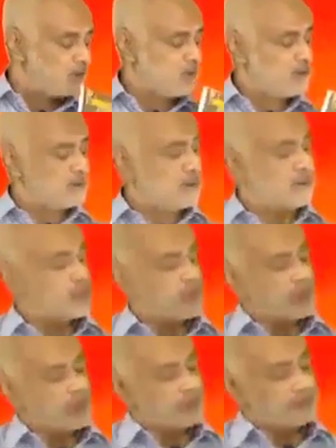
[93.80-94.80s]
is the
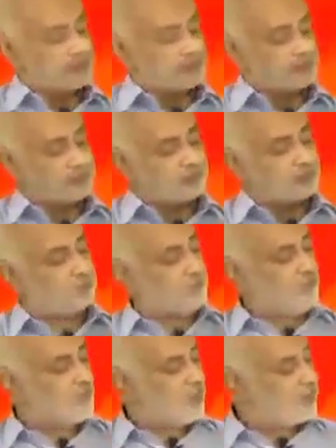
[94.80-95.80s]
chapter
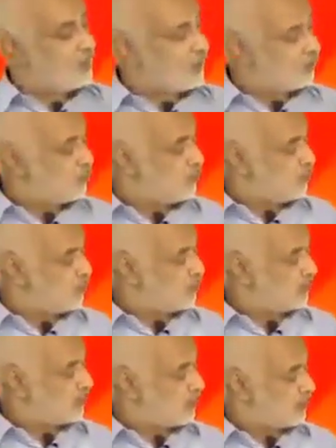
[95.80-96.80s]
that we will
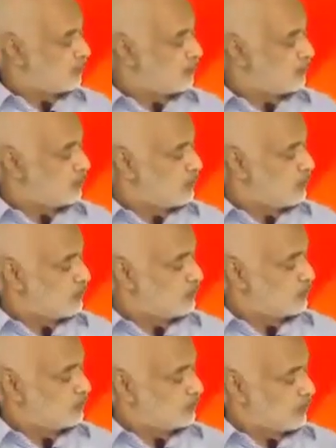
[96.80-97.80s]
be starting today,
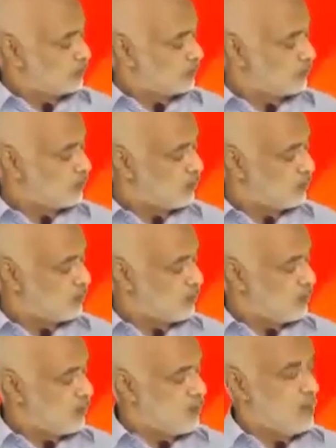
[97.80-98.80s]
chapter 1,
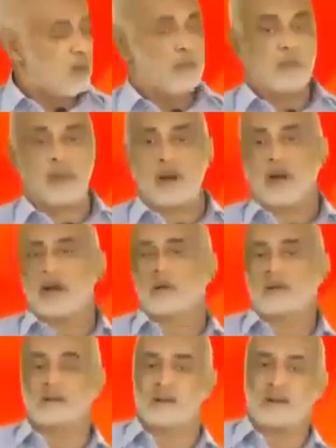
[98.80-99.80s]

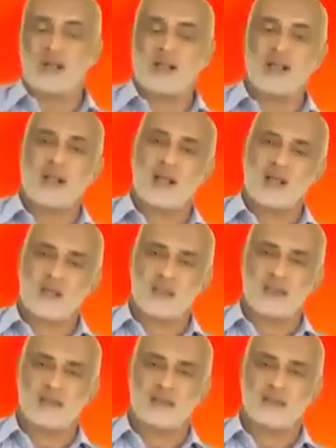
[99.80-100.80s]
plants and
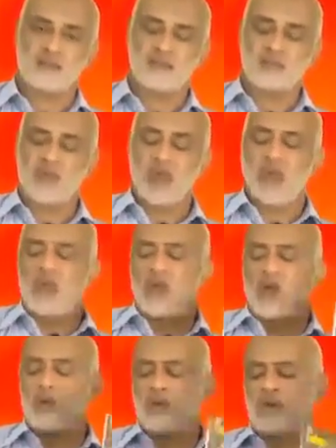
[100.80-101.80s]
animals.
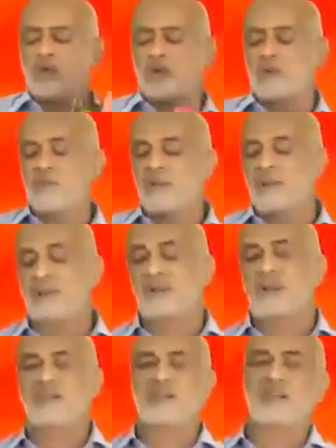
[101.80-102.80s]
We will be
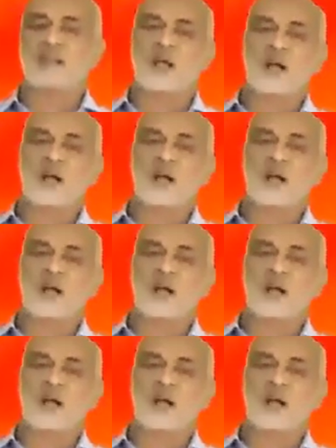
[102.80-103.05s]
discussing